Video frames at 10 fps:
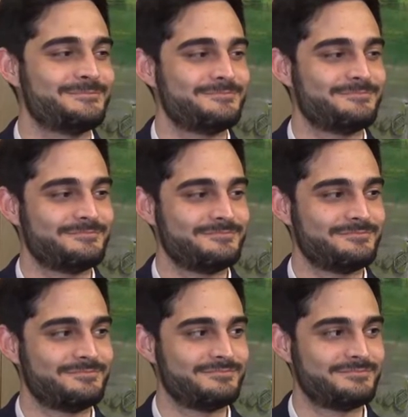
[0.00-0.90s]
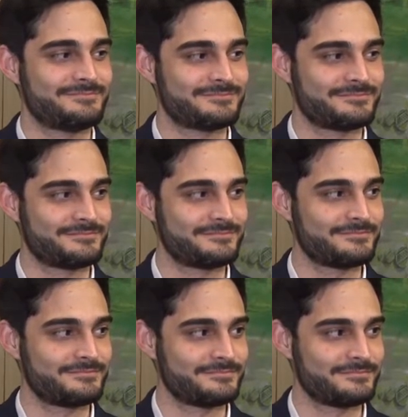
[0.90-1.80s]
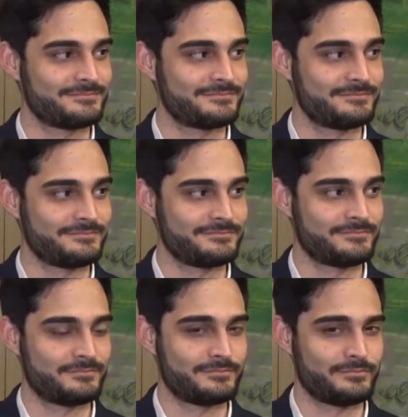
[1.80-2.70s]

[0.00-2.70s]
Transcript: The person shown says nothing.